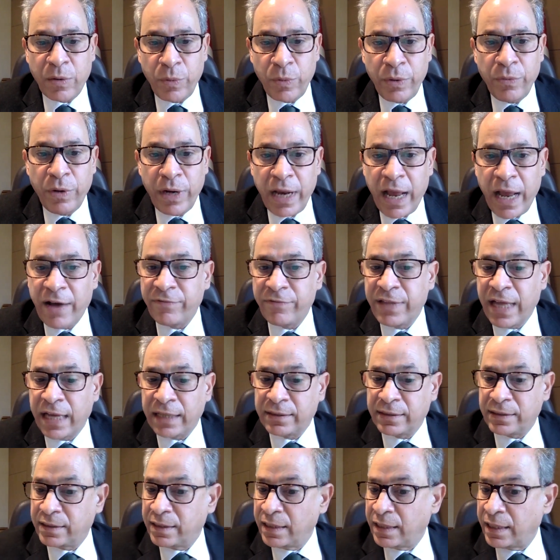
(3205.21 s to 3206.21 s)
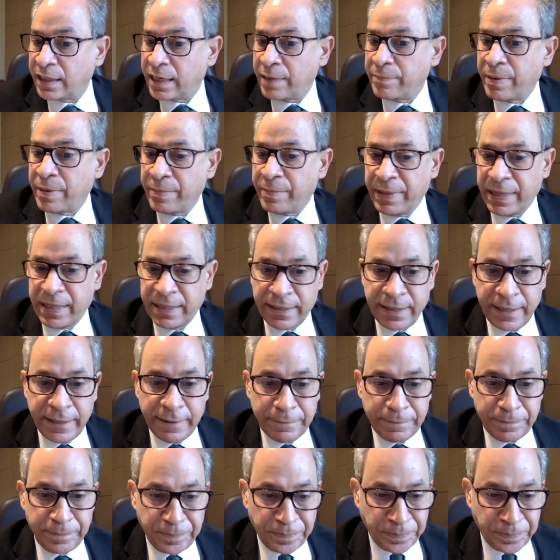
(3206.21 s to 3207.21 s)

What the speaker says: we will have that capability.